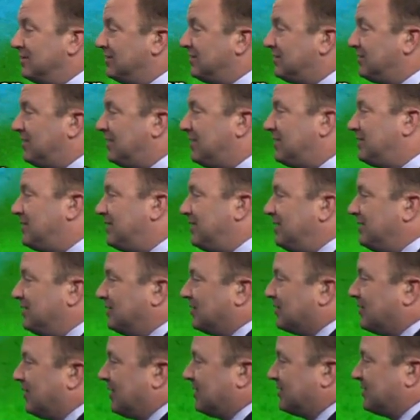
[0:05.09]
and
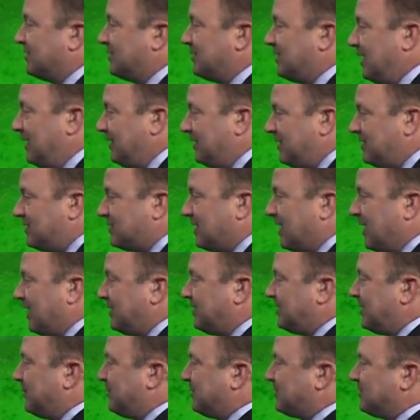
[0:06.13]
60s across the state. These are
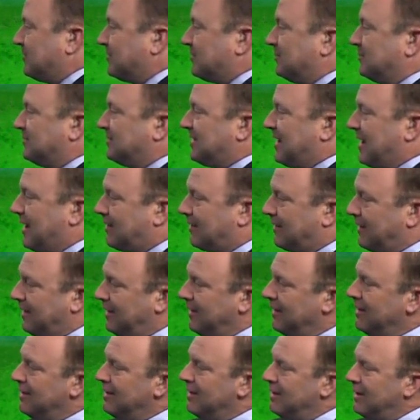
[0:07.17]
high temperatures from Saturday.